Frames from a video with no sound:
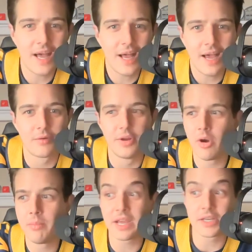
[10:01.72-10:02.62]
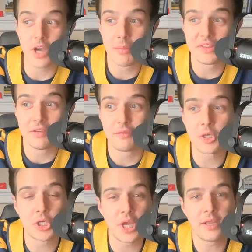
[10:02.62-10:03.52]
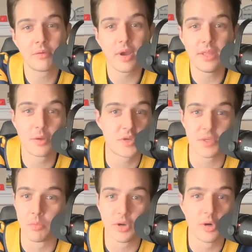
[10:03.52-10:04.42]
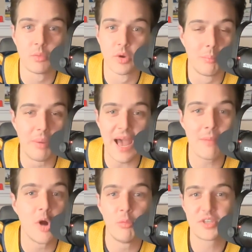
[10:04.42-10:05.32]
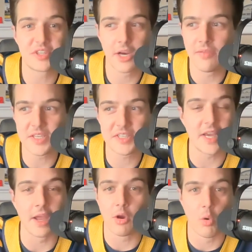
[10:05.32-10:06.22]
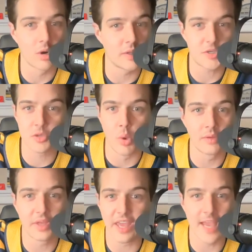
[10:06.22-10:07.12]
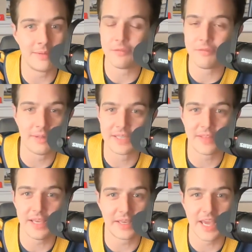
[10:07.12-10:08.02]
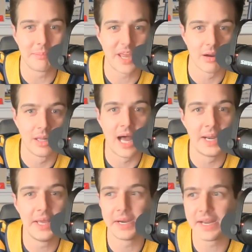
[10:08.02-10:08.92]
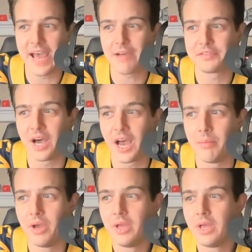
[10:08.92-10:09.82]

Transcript: I don't know. I mean, I could talk about the officiating, right? There were some real bad moments there in that second quarter that swung the game and felt like they kept Carolina in it at halftime.